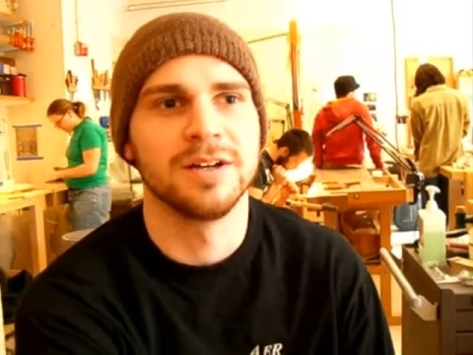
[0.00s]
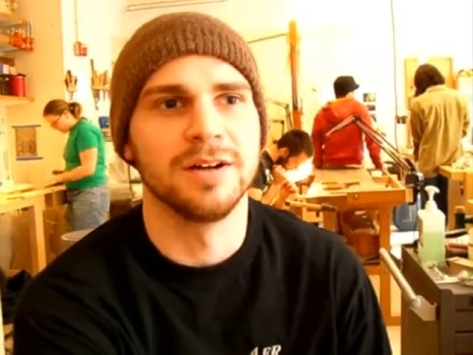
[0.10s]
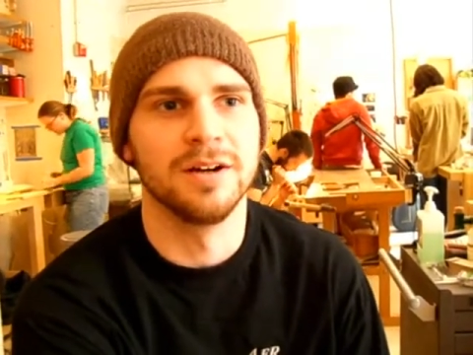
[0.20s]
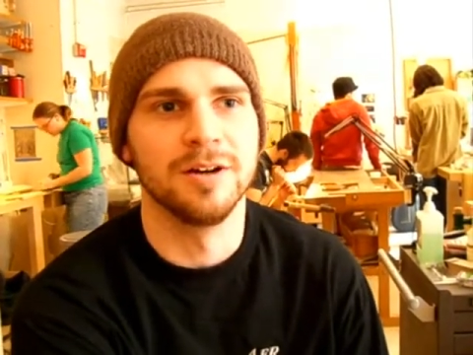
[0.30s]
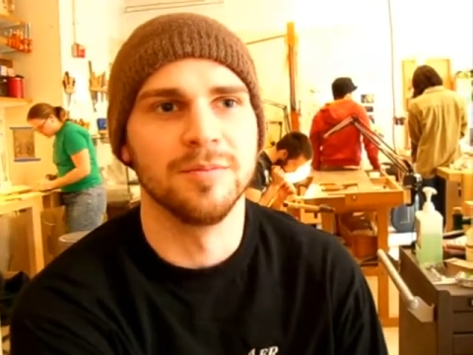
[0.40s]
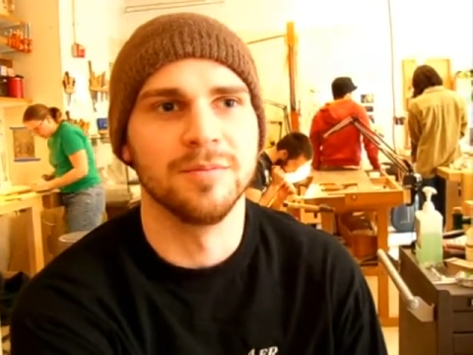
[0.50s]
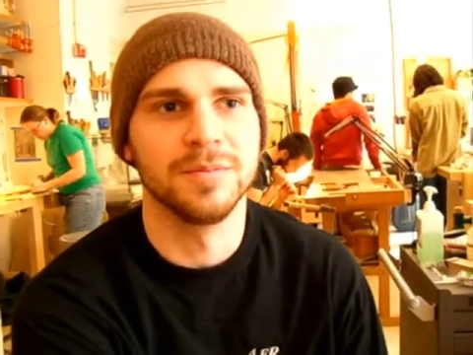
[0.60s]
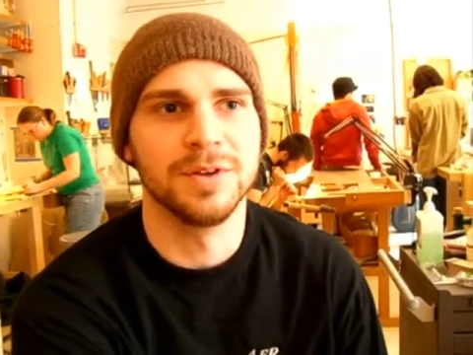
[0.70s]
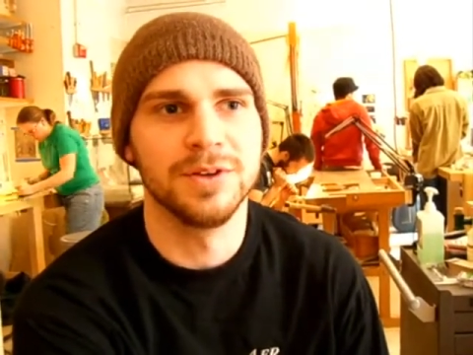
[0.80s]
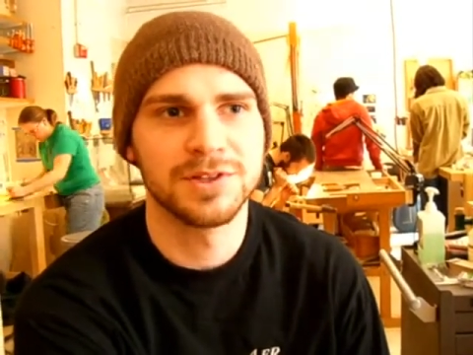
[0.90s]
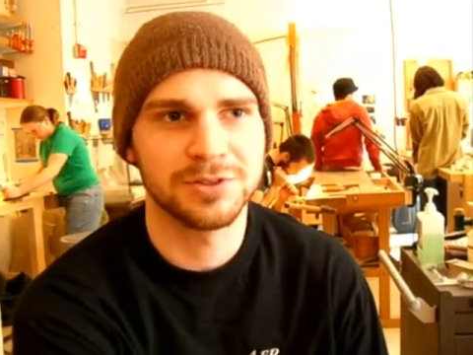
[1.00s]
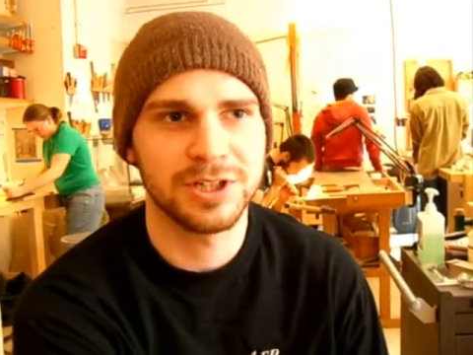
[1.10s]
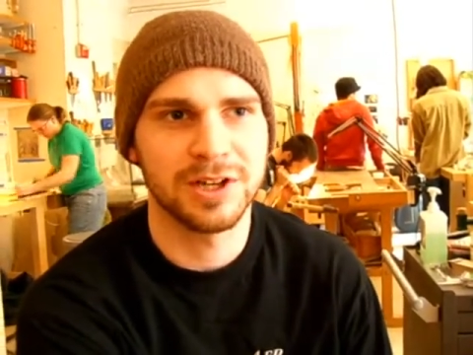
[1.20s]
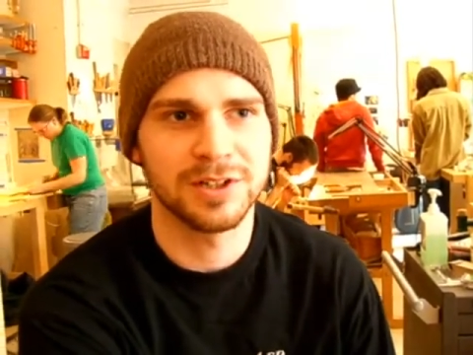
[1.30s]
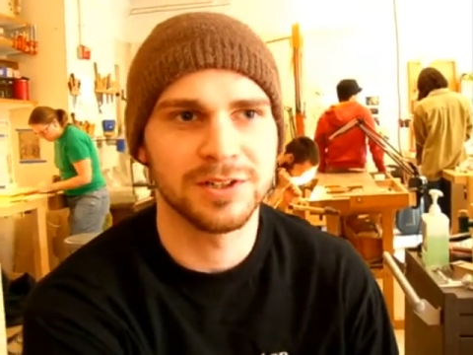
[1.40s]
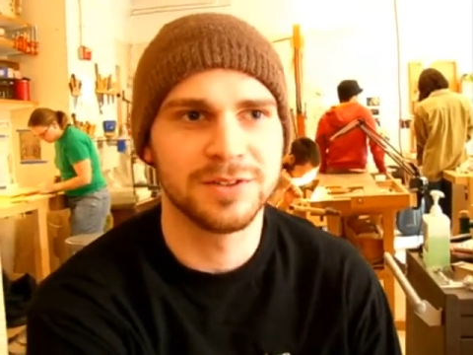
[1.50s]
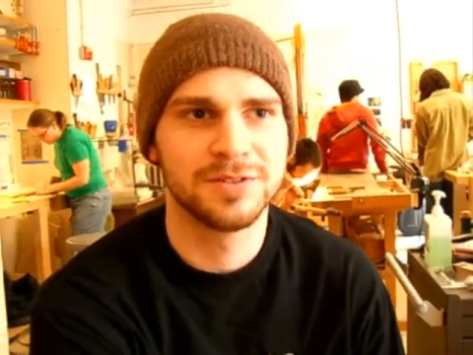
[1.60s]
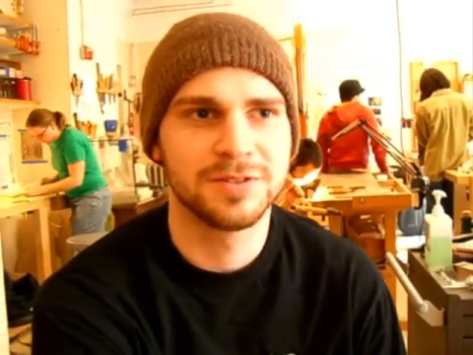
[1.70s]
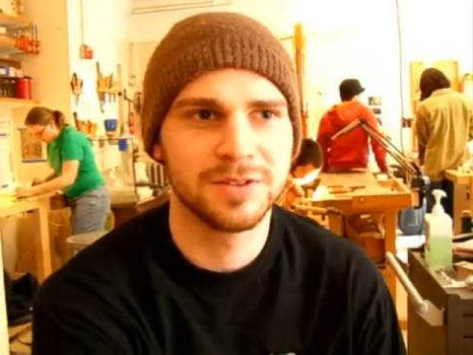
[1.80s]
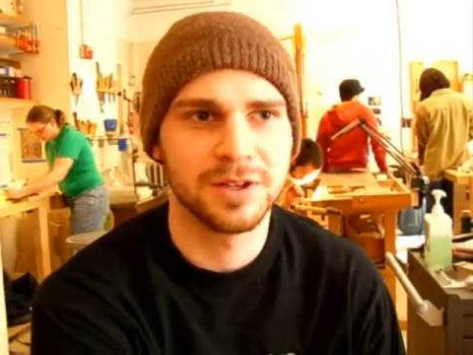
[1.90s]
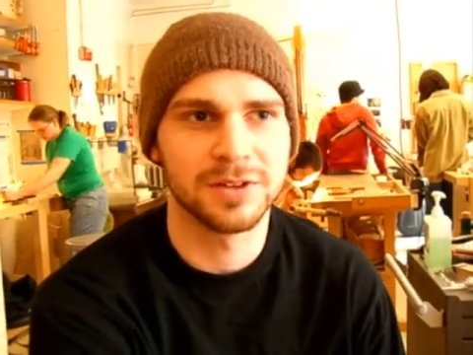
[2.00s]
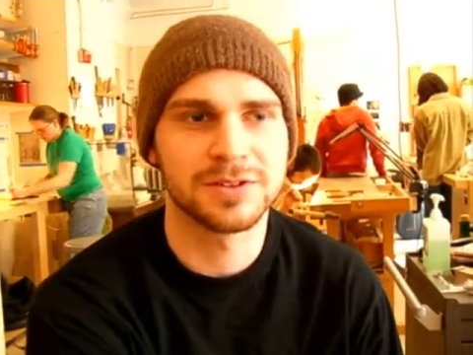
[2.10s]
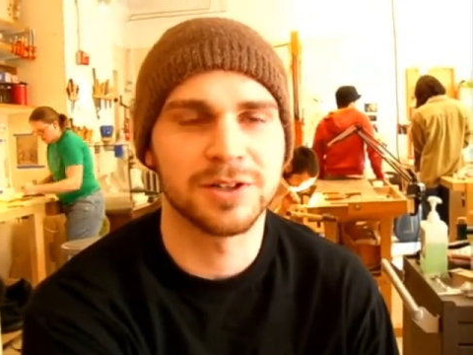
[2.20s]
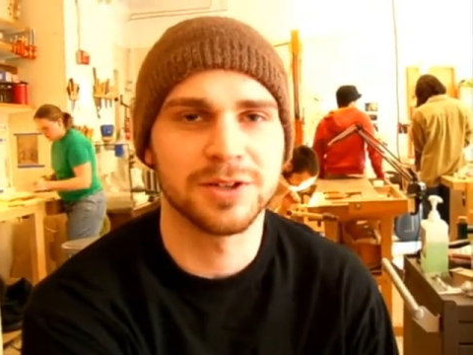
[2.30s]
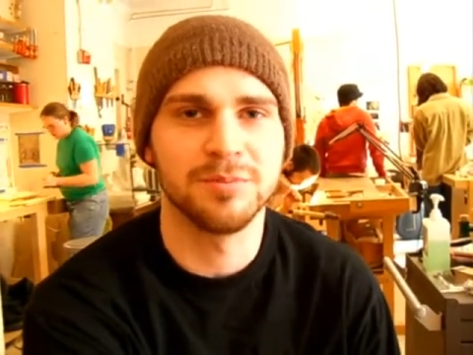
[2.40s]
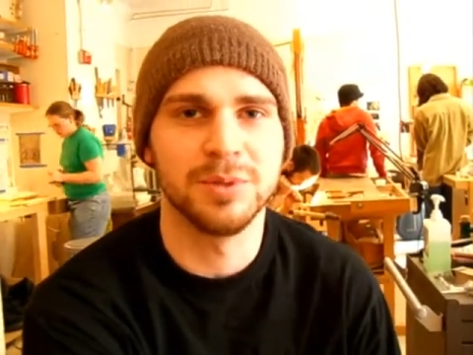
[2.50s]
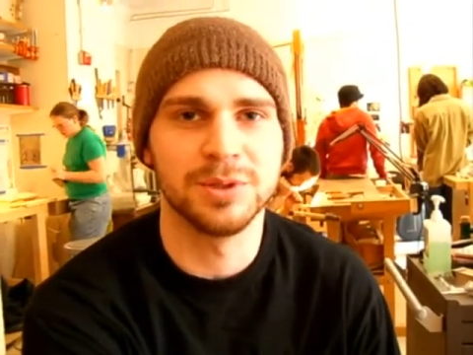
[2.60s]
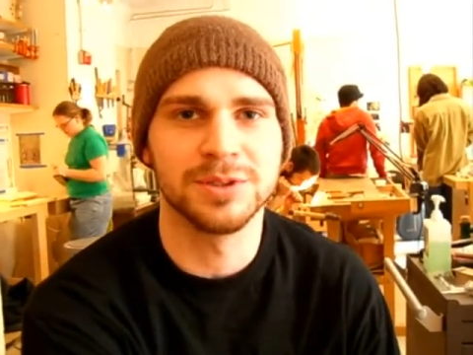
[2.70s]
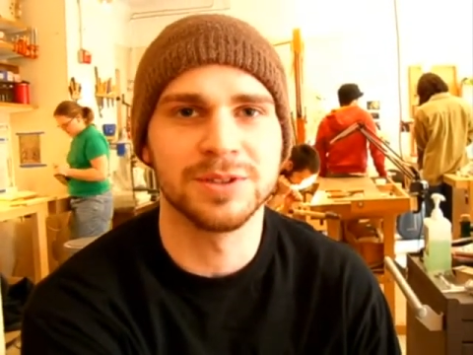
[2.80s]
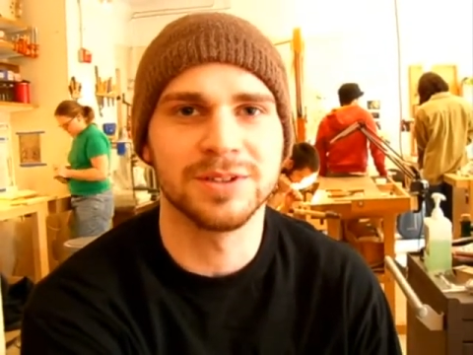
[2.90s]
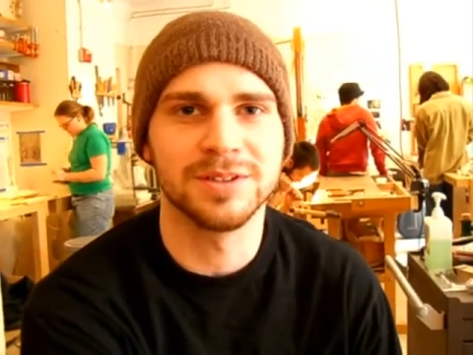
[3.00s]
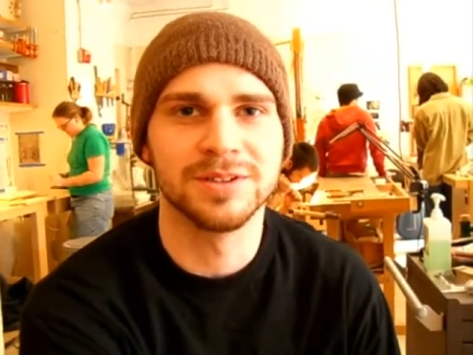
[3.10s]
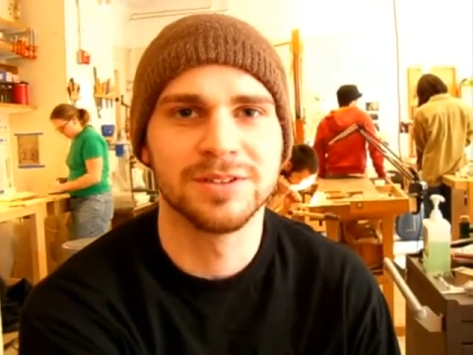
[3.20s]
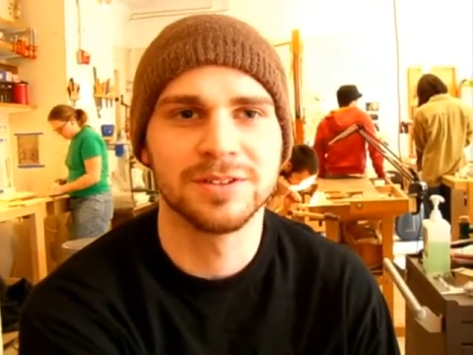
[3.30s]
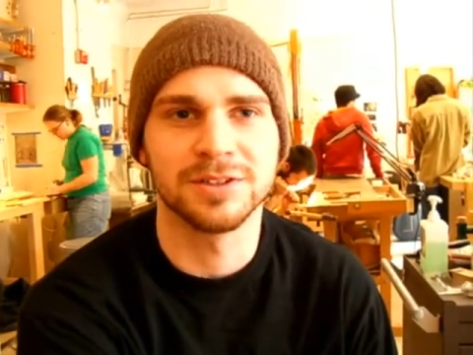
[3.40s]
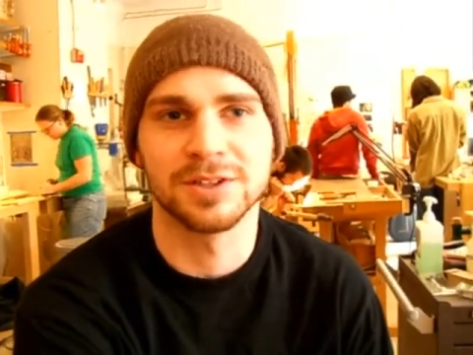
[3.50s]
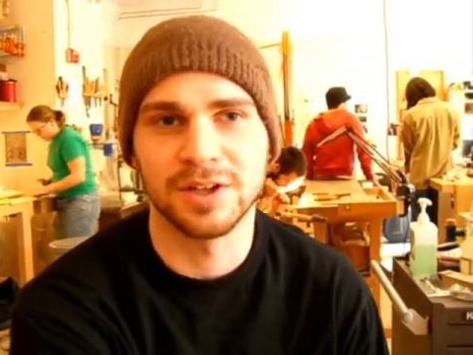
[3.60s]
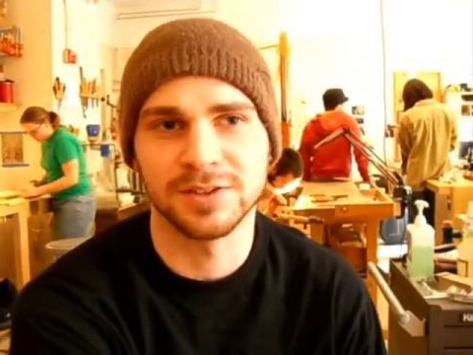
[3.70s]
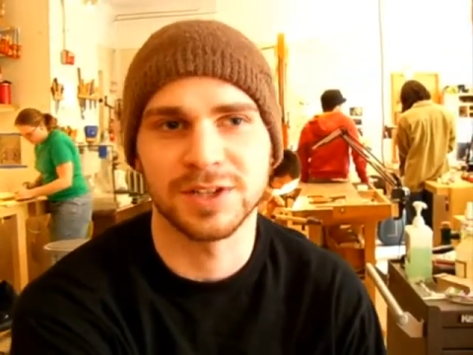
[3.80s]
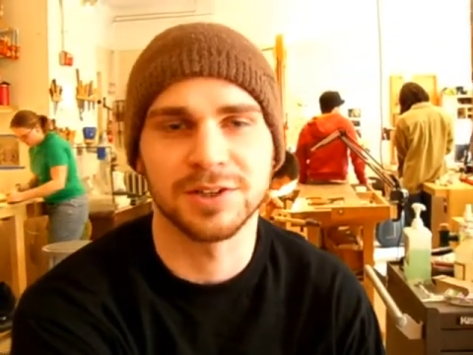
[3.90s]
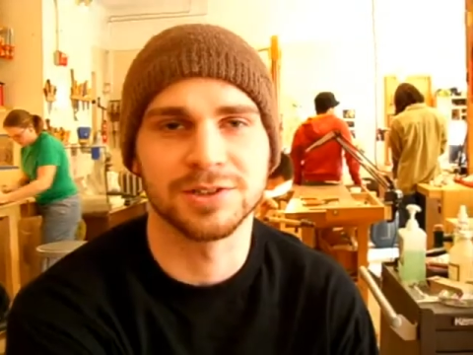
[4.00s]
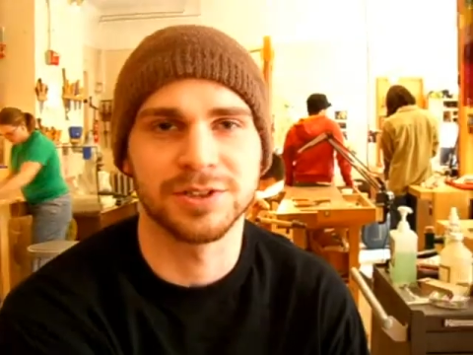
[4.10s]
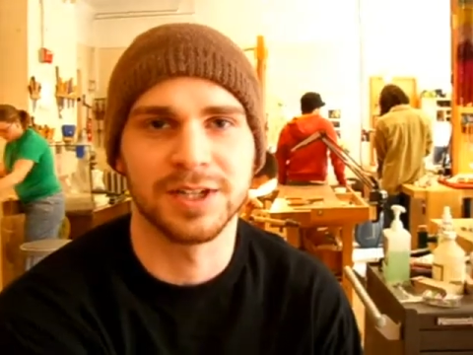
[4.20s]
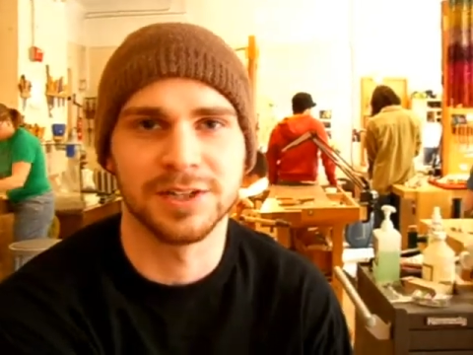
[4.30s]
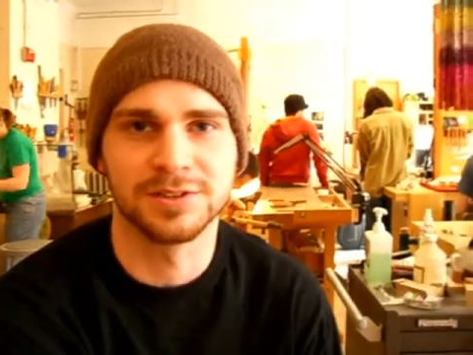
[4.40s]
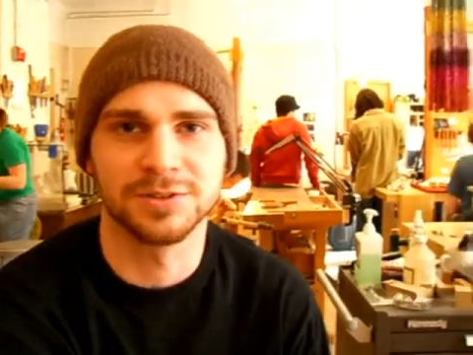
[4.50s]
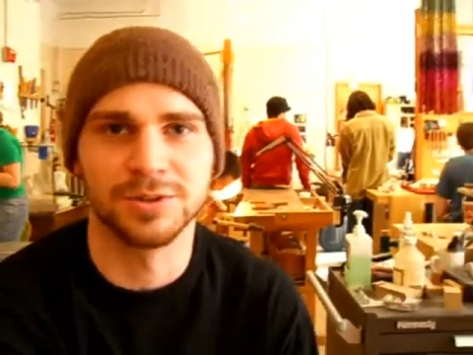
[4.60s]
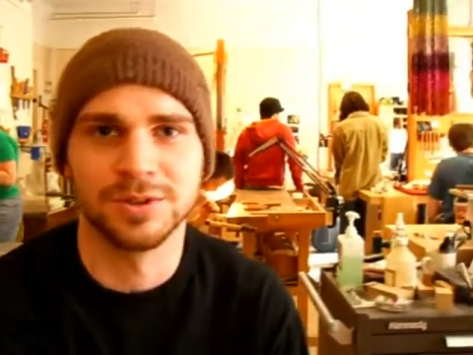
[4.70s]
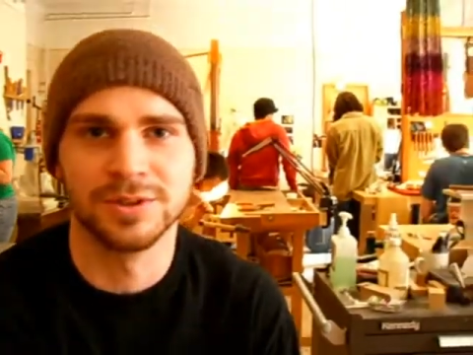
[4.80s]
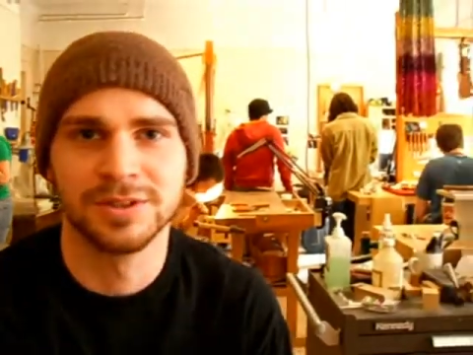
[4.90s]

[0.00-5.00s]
Um, initially got, got started in building guitars, actually, in high school.